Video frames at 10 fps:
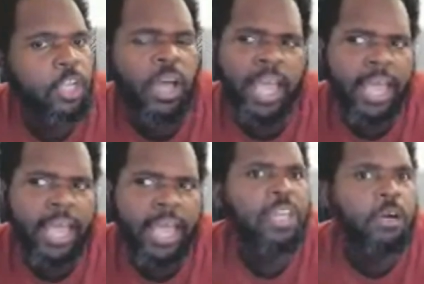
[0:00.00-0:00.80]
Go ahead.
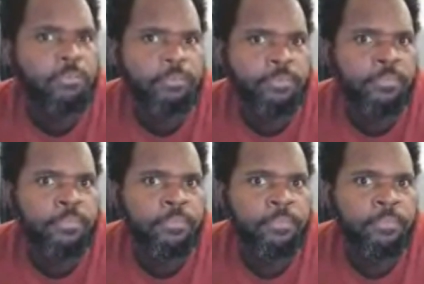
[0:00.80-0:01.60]
Let me know.
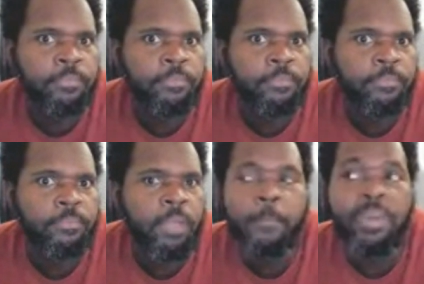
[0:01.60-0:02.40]

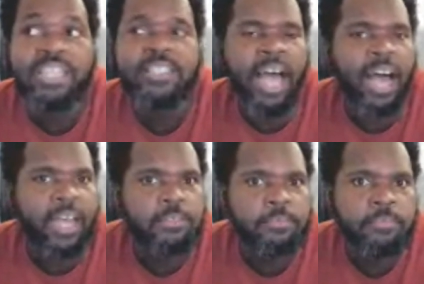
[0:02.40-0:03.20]
But it's
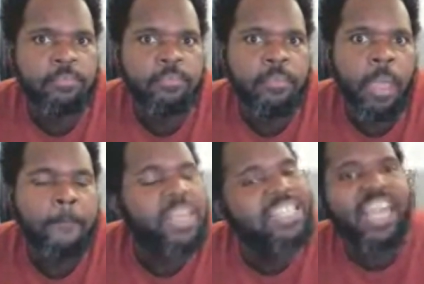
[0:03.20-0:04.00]
not
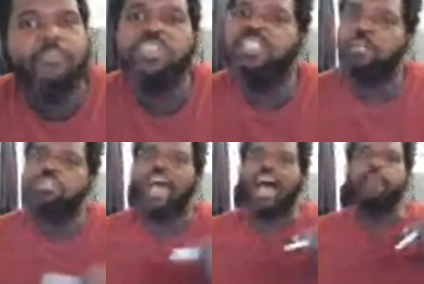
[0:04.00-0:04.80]
because every single
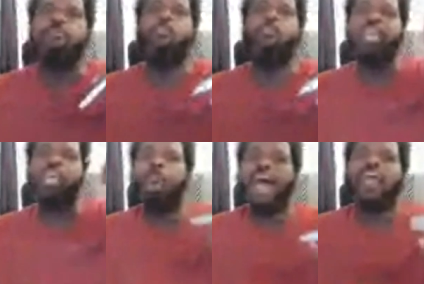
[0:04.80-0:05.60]
time you
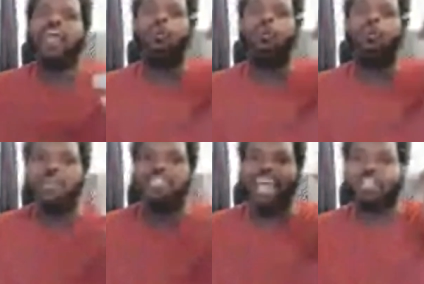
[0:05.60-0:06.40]
peel back a worker
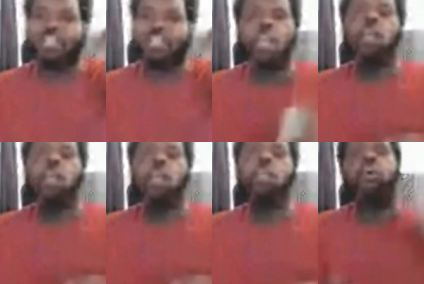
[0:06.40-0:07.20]
protection,
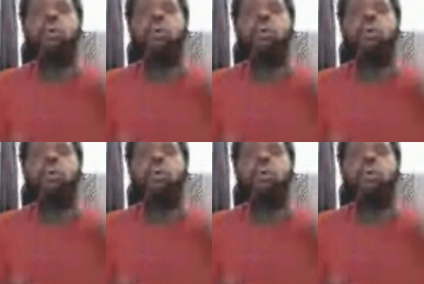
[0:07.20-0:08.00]
you're going
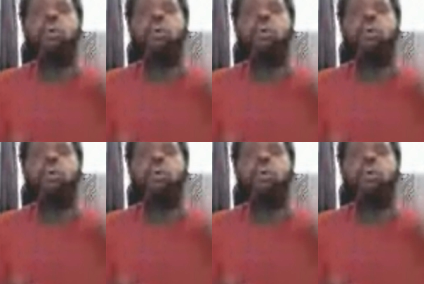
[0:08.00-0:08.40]
back to slavery.